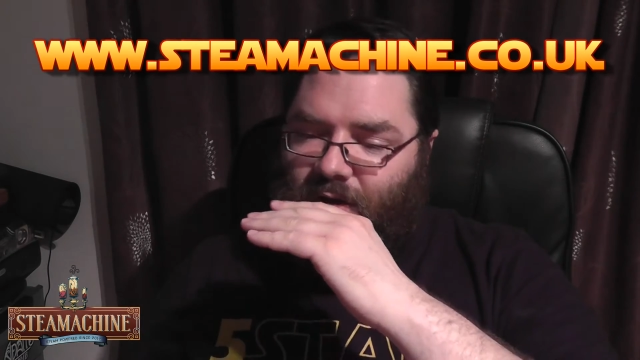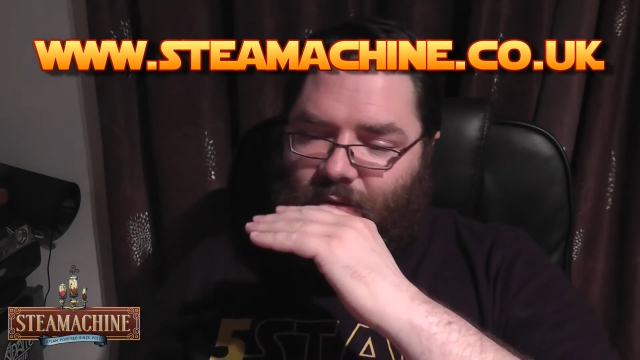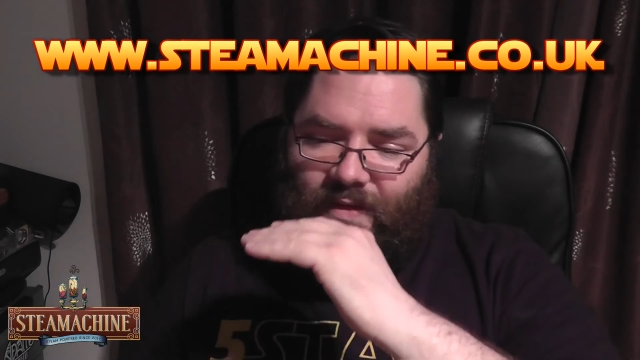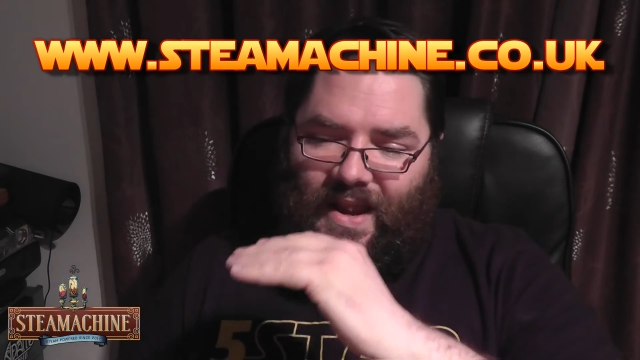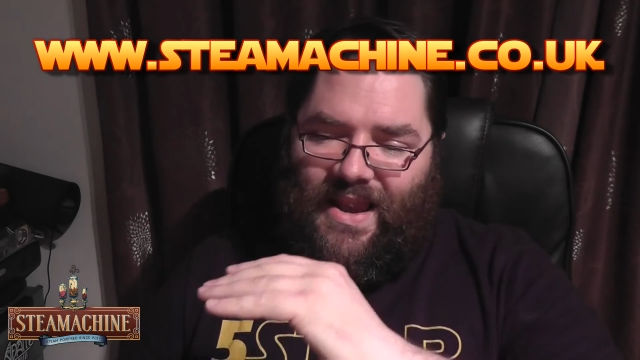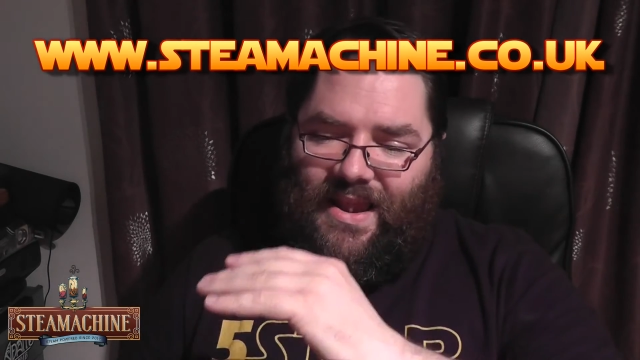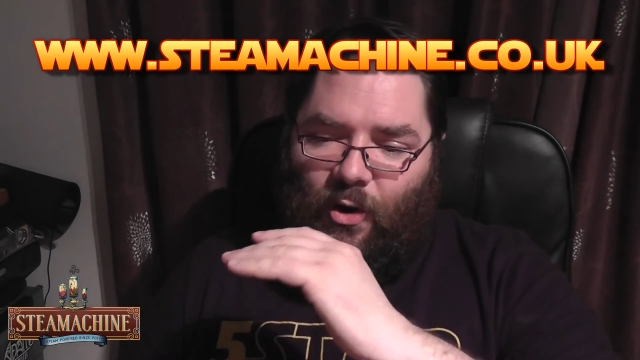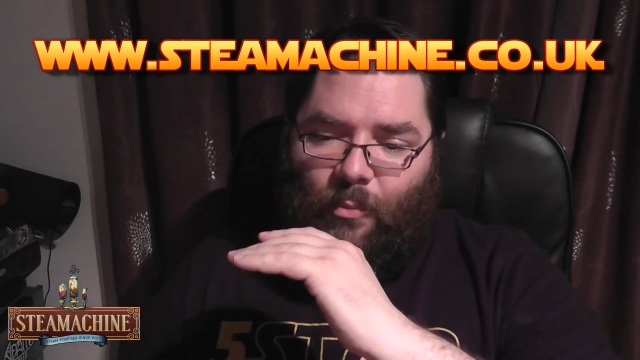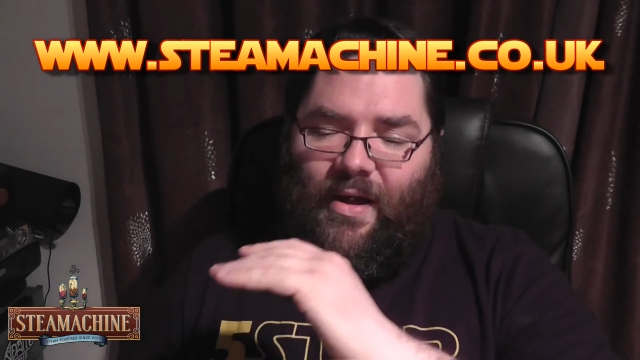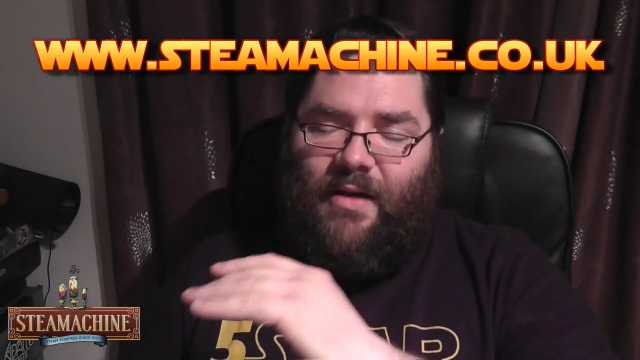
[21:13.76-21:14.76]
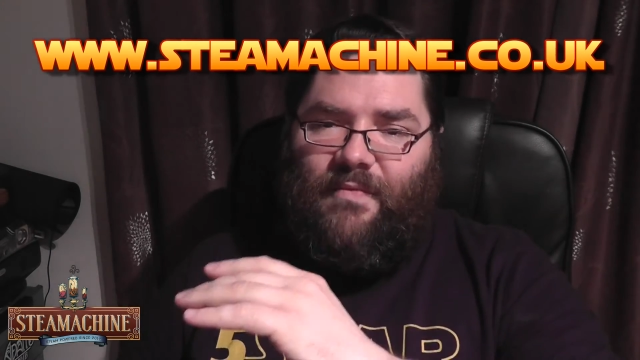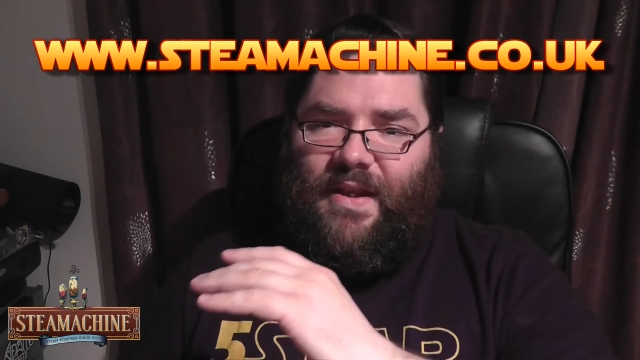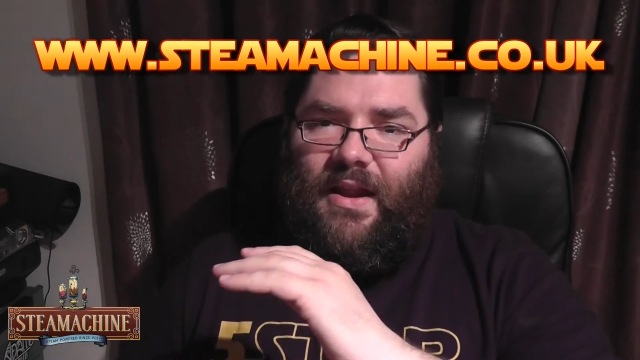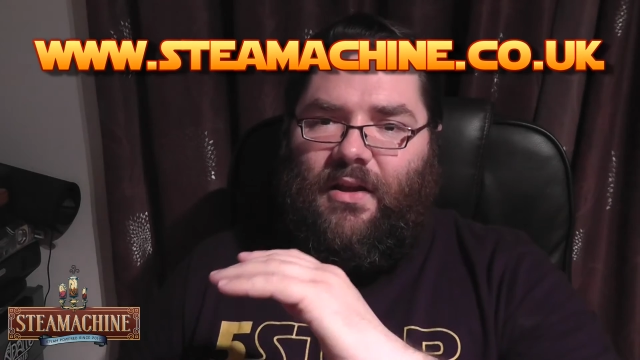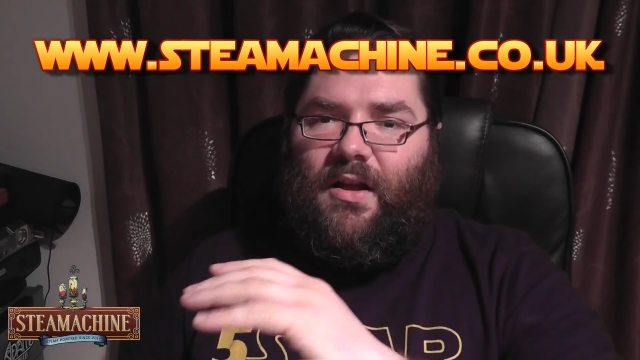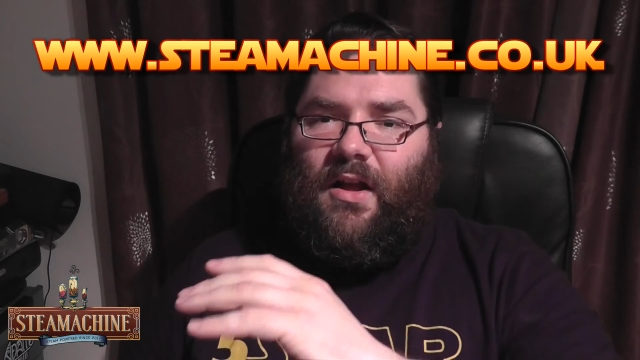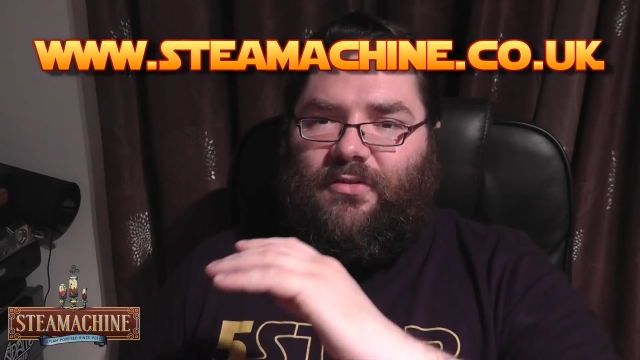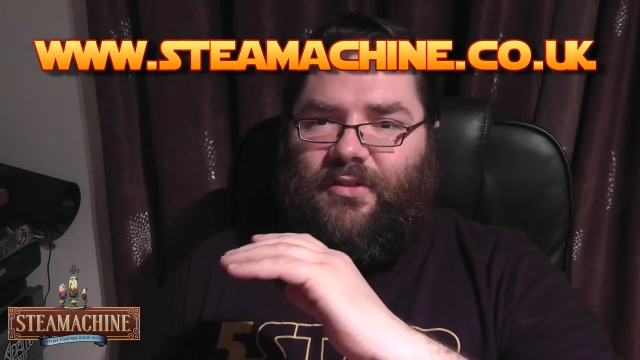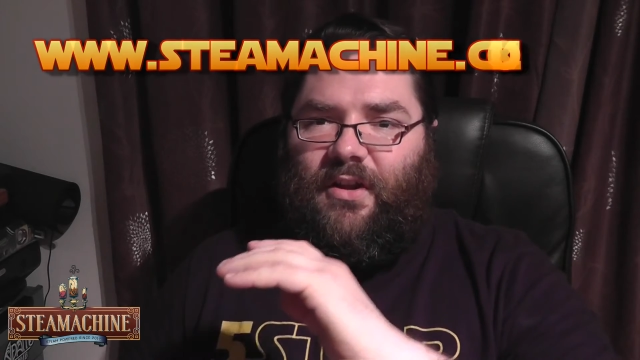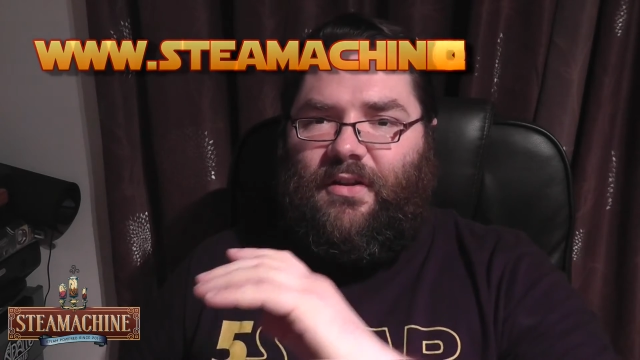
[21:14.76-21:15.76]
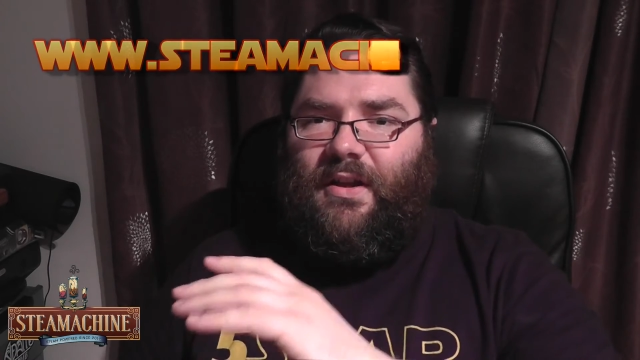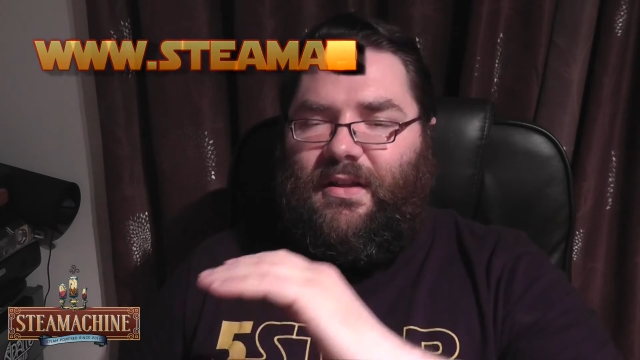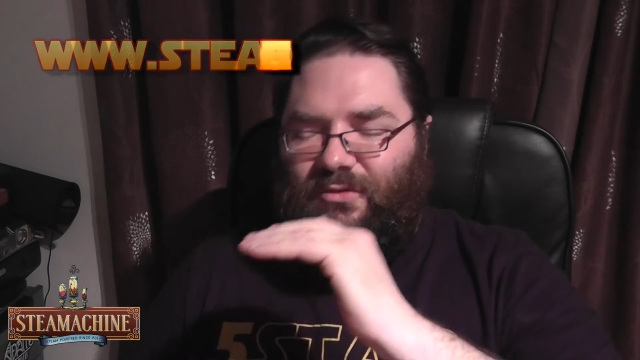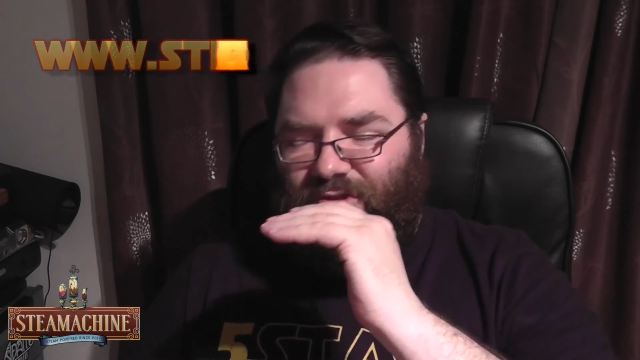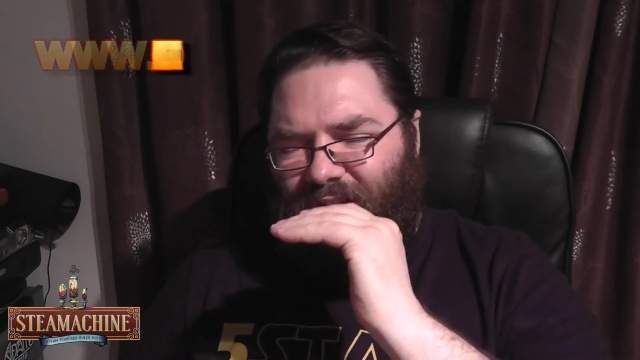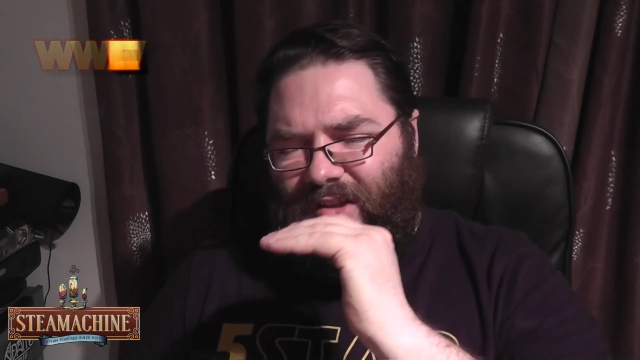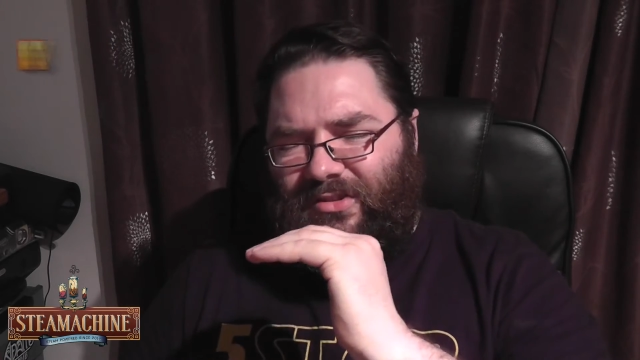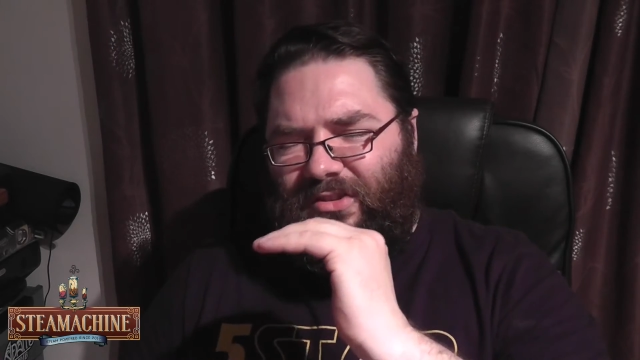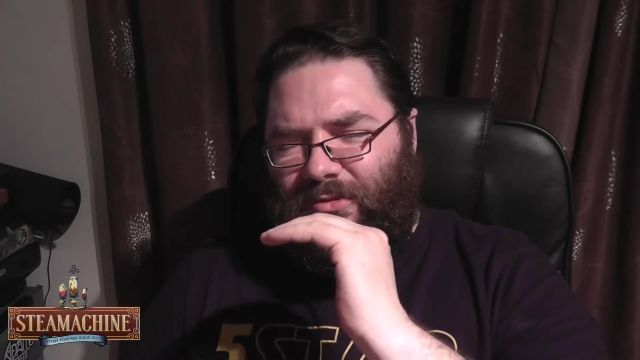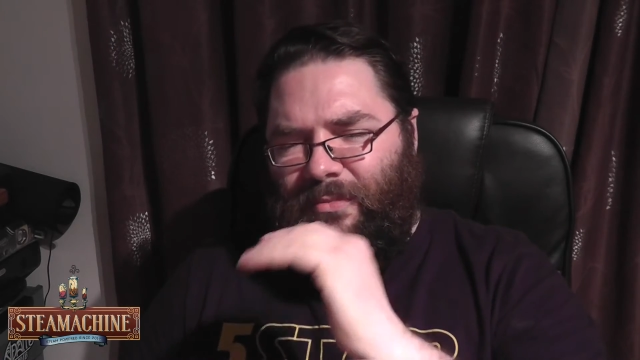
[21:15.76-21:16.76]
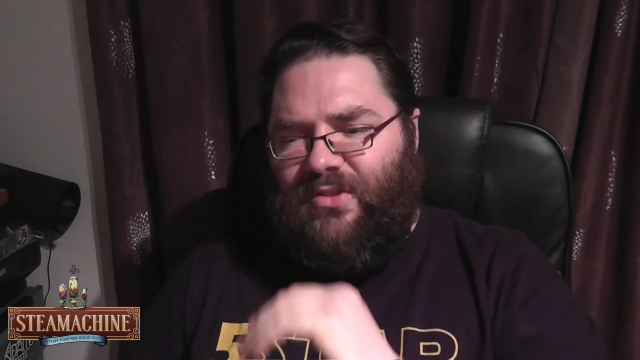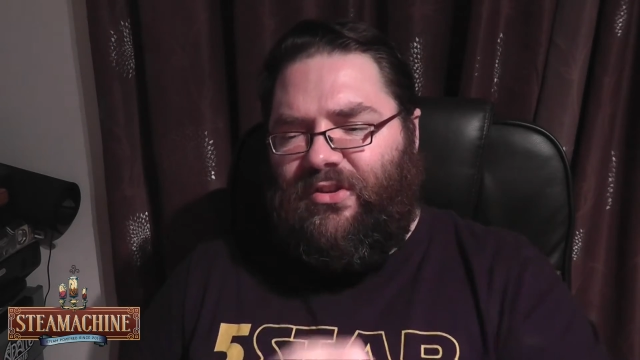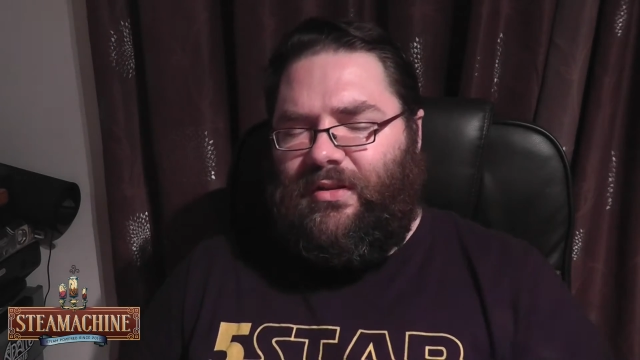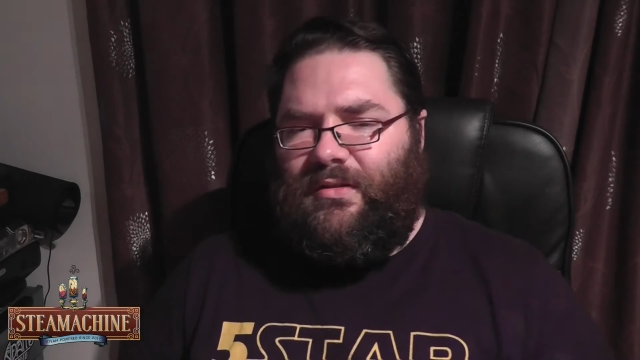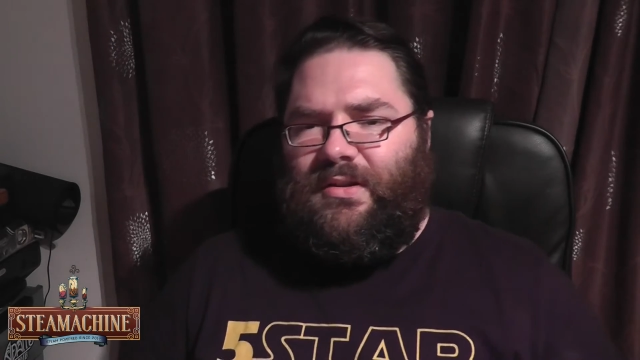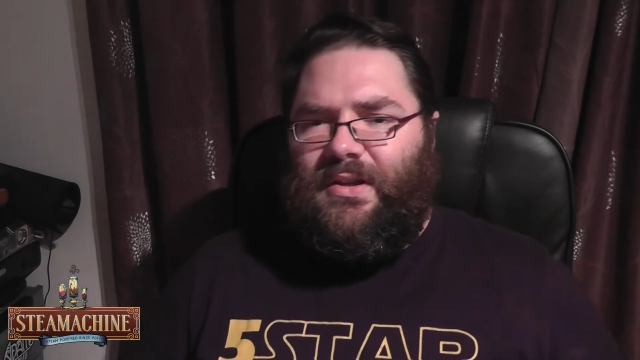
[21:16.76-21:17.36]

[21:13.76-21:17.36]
with a little bit of vanilla custard underneath, just a smidgen,